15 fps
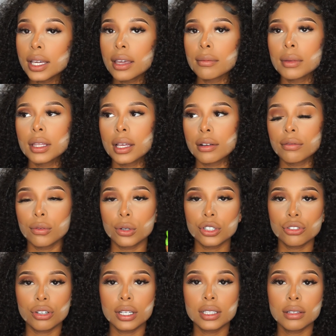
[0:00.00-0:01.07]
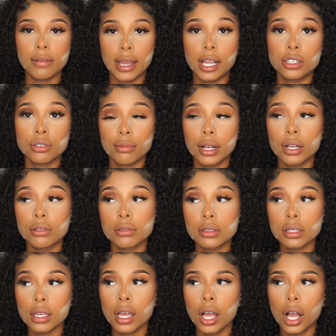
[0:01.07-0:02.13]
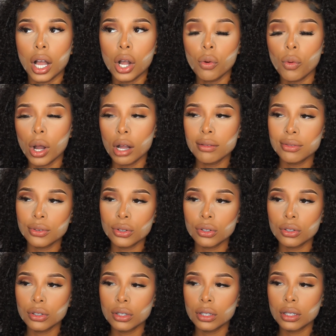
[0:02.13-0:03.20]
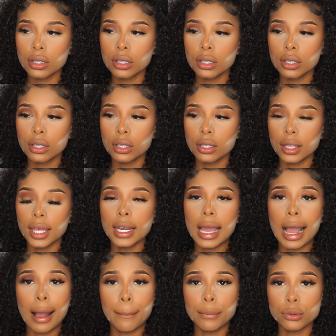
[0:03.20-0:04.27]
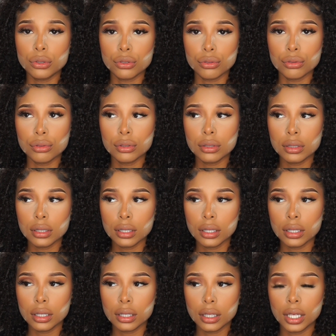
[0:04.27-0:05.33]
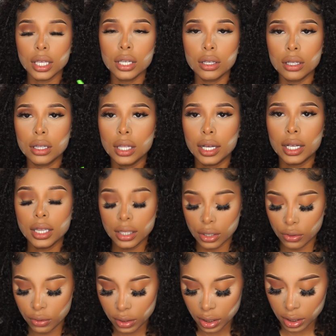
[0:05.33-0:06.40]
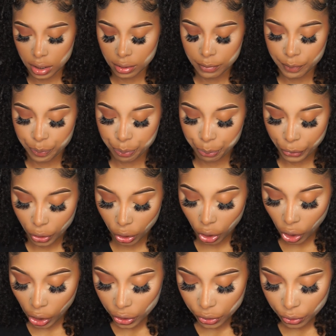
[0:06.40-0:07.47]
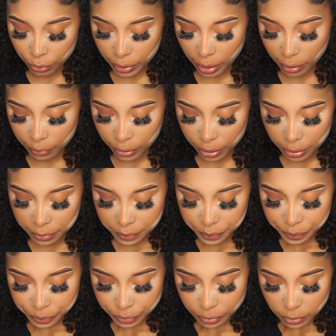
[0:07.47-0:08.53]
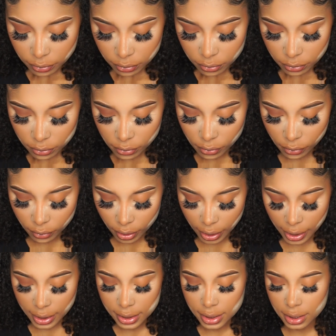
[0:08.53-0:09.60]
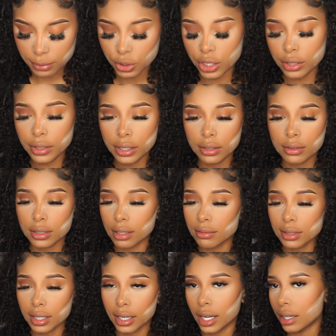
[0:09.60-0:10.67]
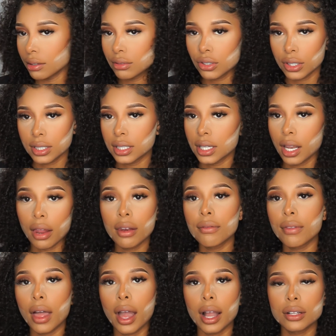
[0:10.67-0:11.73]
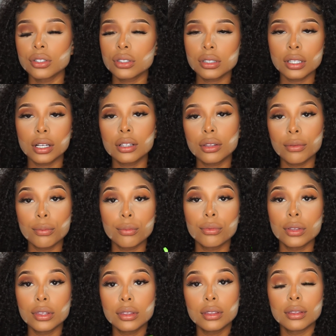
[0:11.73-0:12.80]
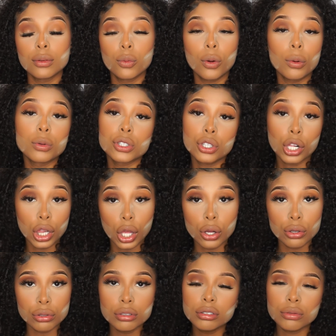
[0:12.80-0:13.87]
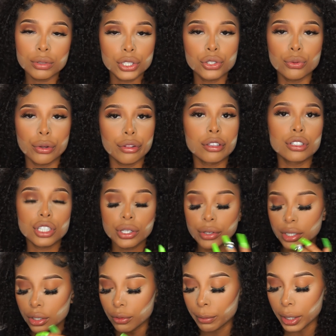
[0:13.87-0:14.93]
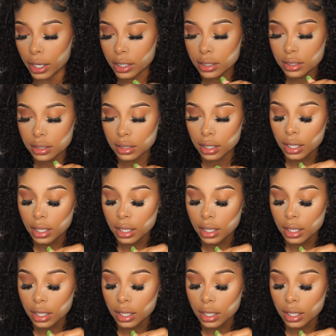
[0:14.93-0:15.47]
gave me like 4 strands of hash browns, a waffle, and an apple juice in like a little cart or whatever, and some Cheerios. I was like, I don't trust none of that. I just took the what was closed, which were the Cheerio box.